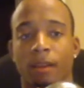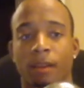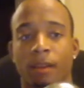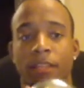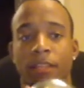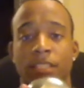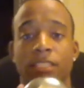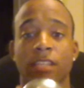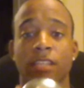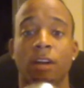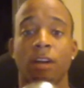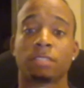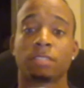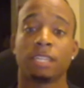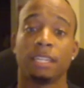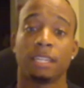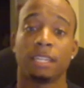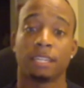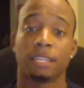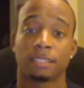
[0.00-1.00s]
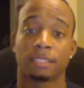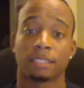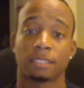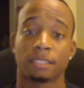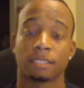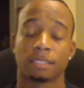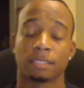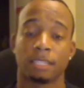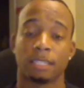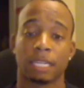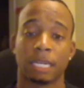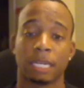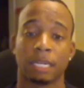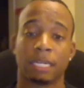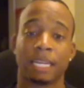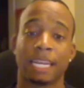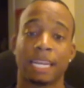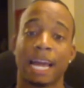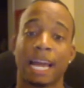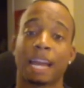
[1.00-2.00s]
the saltiness
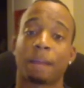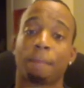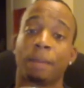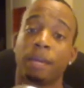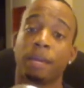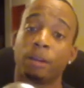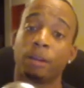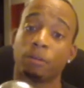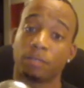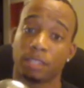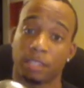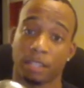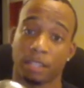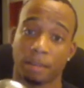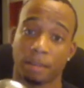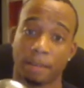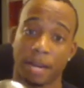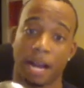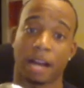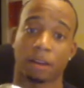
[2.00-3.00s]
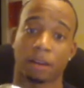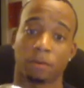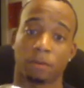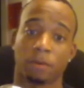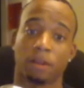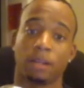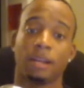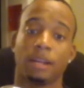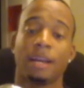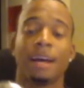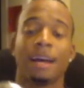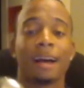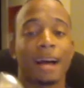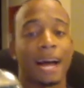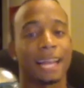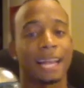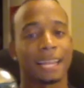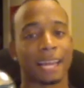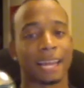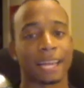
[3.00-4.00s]
did not appeal to them in Aqua.
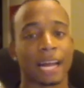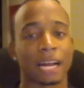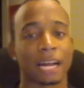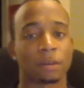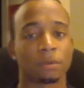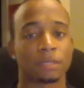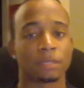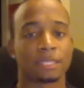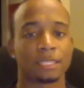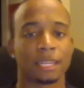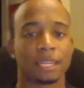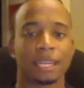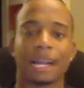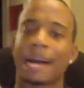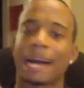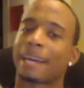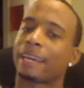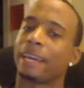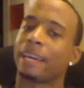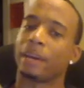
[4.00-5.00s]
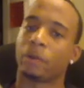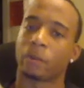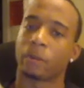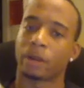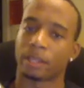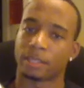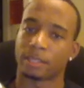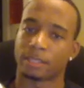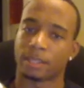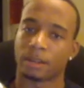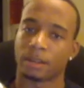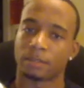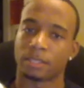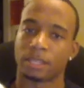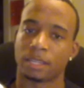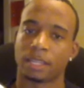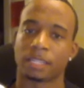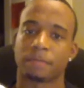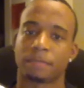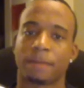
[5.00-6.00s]
I like Aqua scent. I can't wear the
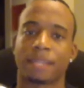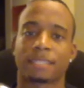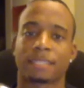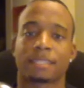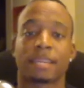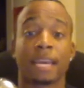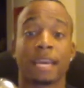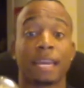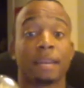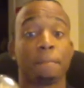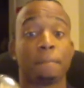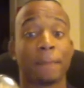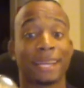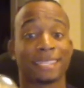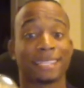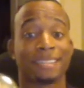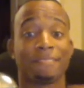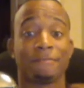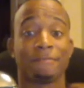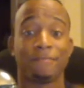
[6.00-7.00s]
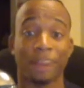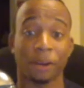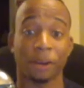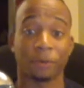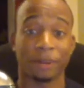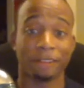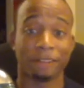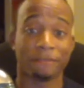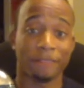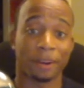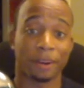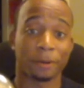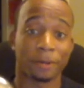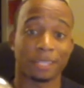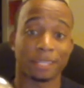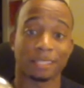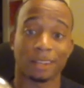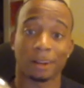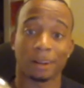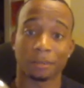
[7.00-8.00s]
saltiness. My skin, it makes it very, very
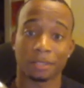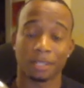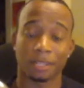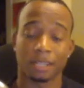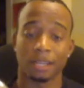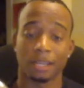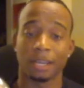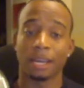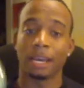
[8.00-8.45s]
salty.